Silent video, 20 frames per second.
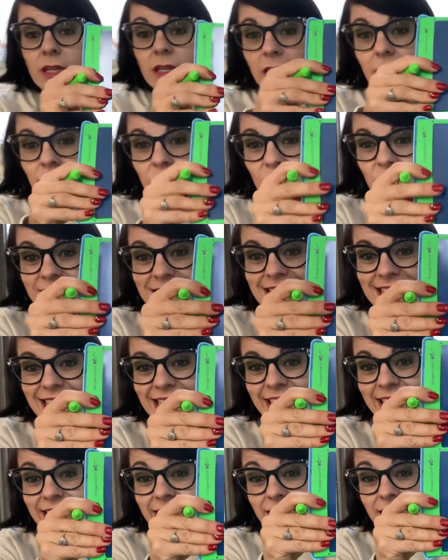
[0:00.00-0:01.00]
If you can
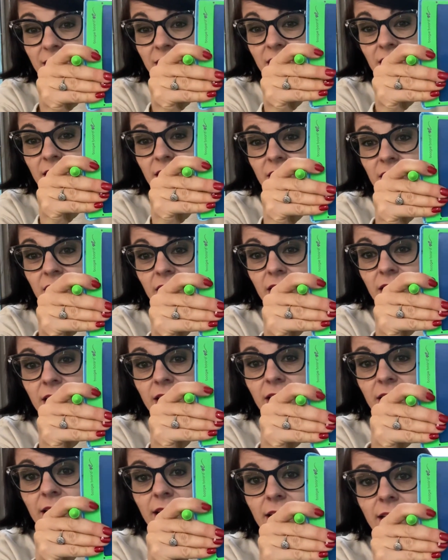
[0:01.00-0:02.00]
see it,
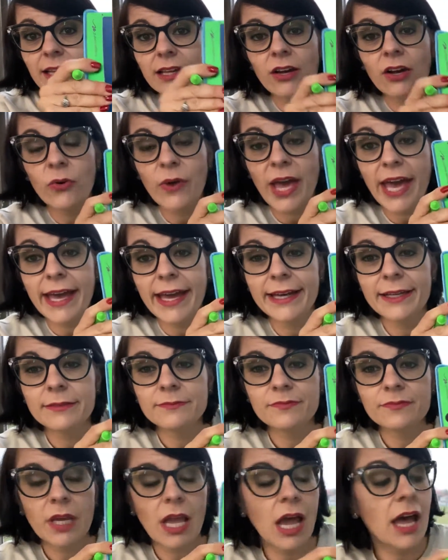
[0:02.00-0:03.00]
okay.
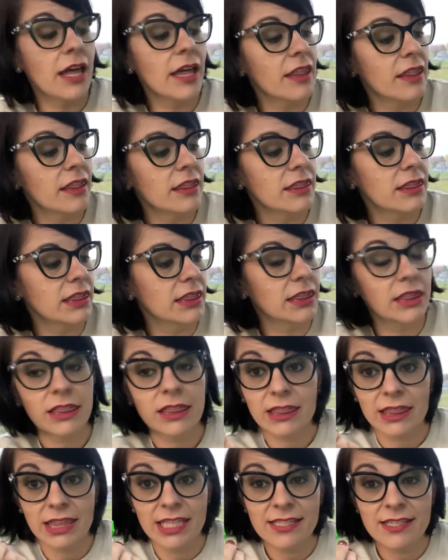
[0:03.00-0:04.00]

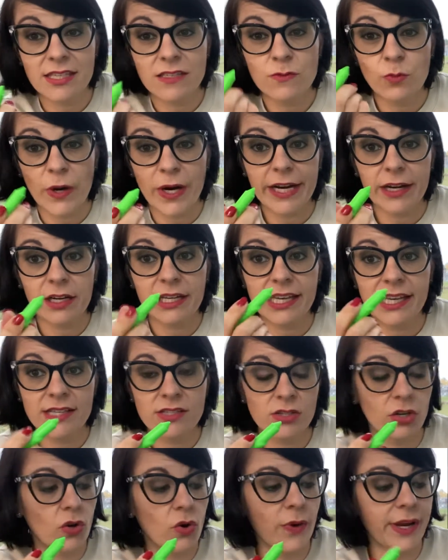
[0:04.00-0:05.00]
This is where kids
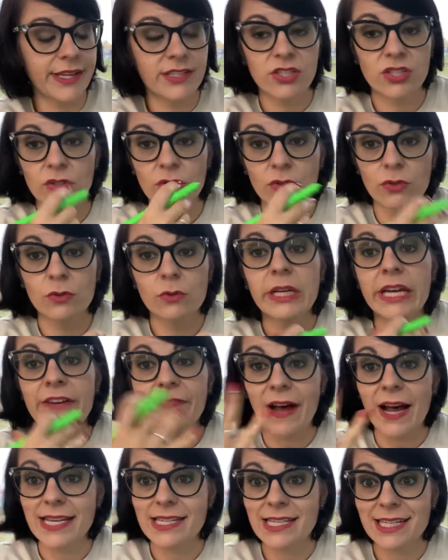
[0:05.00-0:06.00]
are going to, if
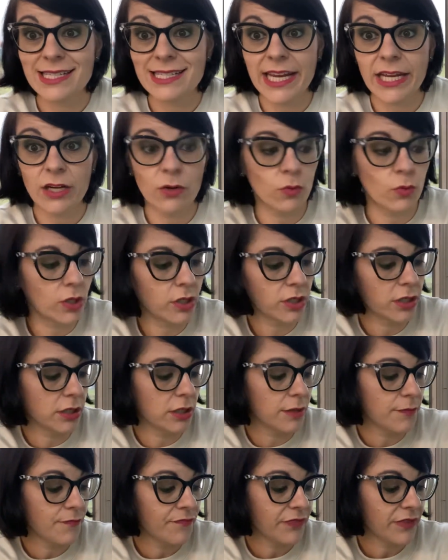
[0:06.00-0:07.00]
I dictate a
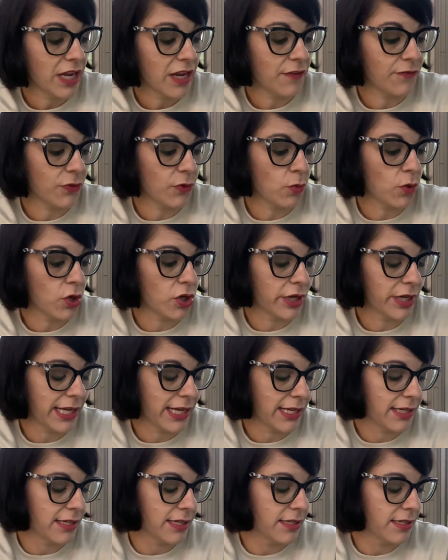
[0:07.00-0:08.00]
word, if the word
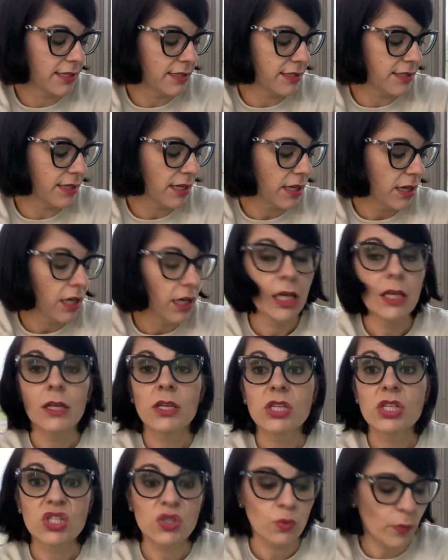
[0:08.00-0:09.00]
is
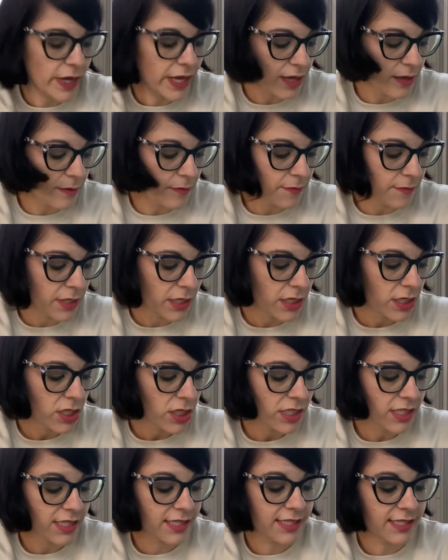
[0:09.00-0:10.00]
swim,
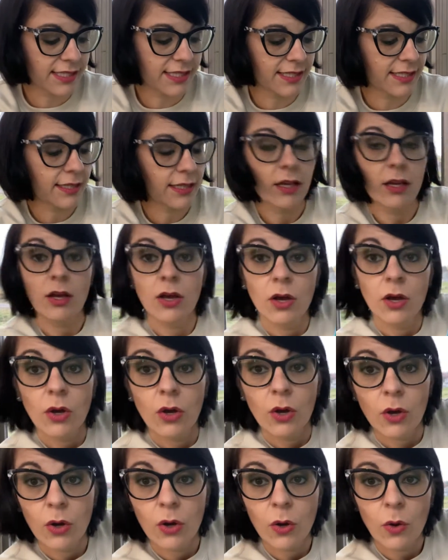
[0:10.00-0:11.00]
s,
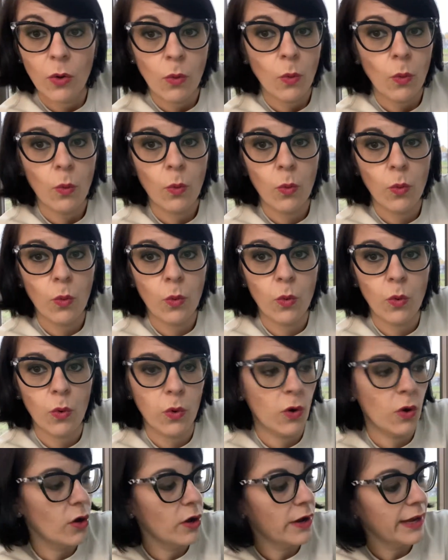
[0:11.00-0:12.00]

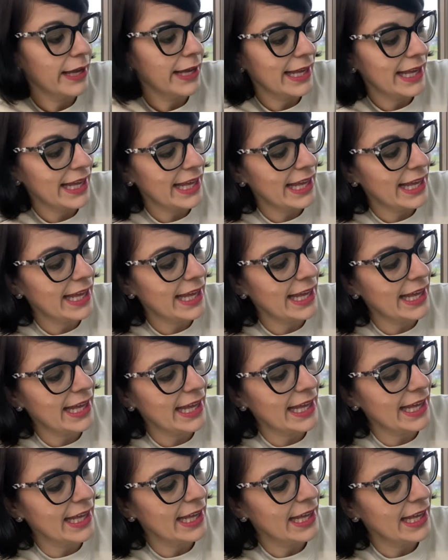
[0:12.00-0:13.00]
ooh,
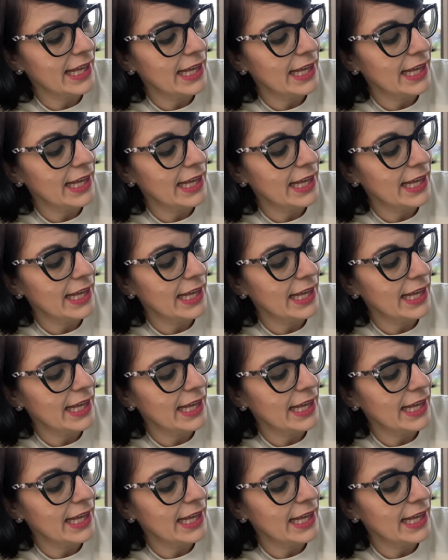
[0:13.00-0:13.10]
eh,